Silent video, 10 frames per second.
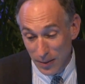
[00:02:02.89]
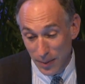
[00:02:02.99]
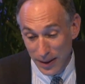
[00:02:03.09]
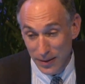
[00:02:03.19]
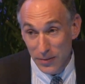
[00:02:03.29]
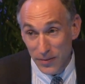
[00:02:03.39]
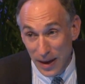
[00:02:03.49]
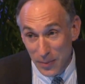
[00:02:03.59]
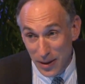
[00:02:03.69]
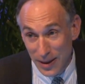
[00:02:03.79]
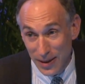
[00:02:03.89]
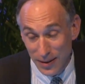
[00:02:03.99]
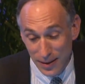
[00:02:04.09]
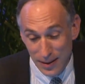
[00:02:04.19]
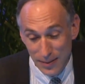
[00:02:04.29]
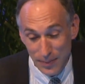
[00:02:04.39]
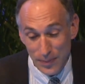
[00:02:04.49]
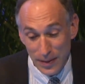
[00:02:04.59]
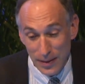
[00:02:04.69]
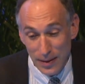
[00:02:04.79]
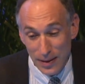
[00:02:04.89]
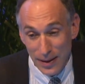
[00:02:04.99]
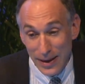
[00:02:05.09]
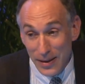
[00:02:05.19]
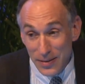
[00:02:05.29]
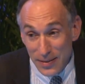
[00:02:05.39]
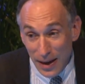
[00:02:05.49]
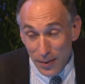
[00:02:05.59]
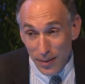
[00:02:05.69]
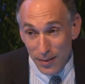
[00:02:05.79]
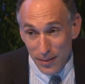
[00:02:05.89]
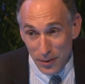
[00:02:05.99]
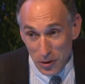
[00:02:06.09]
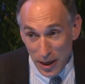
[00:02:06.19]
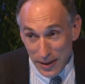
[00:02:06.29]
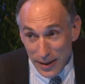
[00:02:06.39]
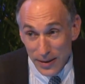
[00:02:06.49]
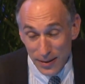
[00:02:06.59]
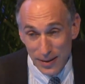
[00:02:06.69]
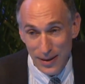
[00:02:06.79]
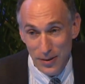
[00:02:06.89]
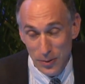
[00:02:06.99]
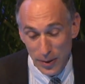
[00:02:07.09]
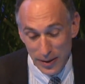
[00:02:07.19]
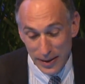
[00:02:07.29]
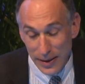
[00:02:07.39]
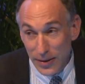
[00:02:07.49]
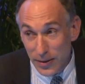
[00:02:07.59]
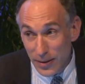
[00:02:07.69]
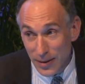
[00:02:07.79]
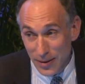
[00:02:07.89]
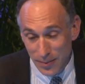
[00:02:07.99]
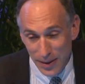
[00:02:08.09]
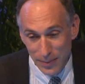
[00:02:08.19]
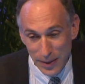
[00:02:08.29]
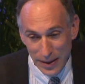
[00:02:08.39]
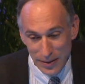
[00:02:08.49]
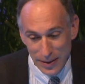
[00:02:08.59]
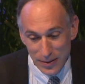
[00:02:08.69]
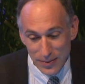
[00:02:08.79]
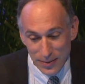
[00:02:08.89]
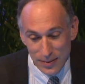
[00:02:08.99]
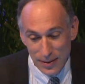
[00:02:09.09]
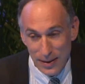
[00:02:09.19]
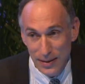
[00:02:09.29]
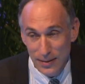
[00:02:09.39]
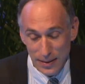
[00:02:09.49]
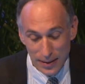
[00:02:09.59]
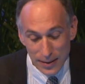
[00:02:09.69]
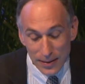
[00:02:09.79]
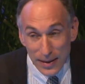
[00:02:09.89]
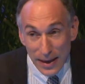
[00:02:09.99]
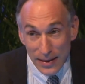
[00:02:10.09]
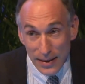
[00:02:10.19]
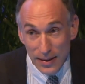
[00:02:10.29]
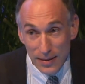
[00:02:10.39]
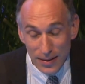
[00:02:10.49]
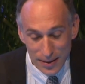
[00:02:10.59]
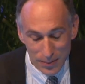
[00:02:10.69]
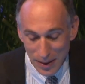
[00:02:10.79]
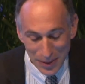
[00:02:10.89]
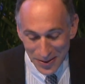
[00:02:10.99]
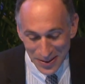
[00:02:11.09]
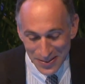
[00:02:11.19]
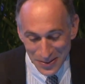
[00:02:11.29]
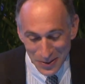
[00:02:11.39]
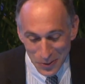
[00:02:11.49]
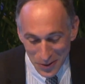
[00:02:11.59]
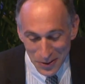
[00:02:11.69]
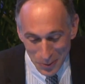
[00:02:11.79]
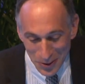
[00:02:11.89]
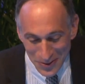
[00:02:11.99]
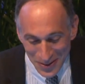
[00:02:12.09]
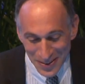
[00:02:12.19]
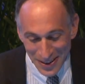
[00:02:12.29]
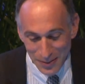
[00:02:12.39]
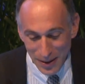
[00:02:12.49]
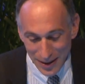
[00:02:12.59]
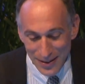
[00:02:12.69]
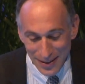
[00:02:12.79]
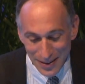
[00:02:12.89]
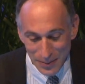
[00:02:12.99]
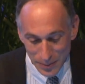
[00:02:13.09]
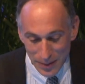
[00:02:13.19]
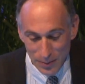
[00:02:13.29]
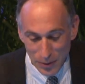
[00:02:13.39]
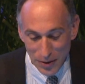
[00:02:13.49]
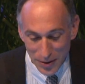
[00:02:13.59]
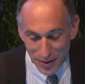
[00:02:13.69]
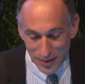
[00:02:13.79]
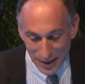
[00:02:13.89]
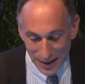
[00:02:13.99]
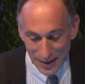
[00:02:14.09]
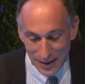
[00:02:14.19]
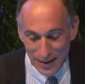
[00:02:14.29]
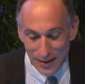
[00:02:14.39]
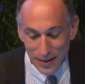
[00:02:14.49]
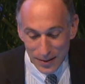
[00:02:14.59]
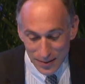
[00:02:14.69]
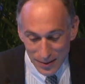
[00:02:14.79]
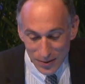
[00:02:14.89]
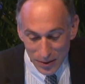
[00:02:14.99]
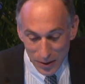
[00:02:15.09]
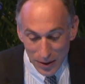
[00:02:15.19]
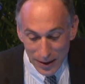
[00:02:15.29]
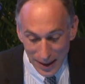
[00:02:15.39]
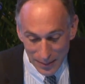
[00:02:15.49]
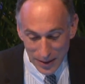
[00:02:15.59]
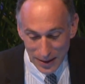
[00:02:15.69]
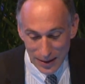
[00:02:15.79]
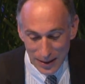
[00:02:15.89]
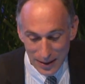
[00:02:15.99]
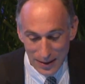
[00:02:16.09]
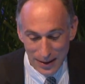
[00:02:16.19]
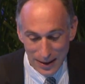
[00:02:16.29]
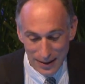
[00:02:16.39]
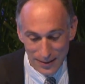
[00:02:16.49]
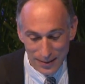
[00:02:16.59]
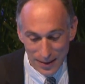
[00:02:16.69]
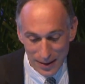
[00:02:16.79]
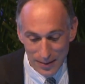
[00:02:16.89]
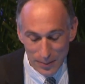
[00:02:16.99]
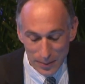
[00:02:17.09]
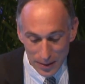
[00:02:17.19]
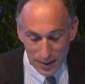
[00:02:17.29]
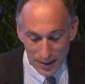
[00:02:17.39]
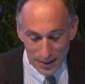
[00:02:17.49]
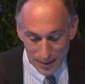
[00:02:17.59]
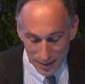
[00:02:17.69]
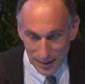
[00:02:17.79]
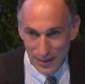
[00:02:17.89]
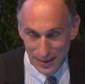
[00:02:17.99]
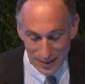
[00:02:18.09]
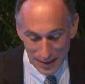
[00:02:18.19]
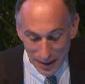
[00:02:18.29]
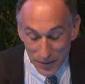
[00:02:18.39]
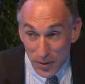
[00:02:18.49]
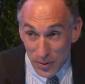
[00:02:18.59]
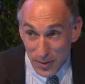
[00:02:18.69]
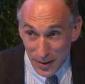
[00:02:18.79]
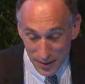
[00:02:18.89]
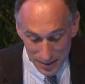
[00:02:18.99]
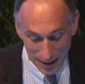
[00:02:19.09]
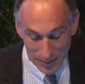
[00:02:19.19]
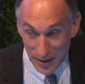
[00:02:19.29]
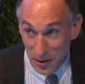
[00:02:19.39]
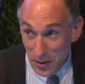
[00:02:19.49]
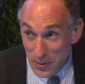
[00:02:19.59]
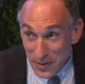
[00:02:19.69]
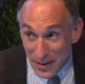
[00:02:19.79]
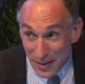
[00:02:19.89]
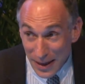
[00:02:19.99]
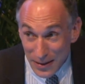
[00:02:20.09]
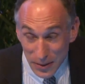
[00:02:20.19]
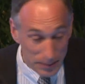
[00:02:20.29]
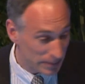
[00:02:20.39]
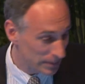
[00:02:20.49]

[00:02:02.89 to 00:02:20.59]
my family, um, Leah, Seth, Eugenie, uh, who are here, my parents, uh, Danny, uh, my parents, Tova and Walter, and my um, brother, Danny, sister-in-law, Amy, uh, and uh, uh, niece and nephew, Simon and Josie. Thank you.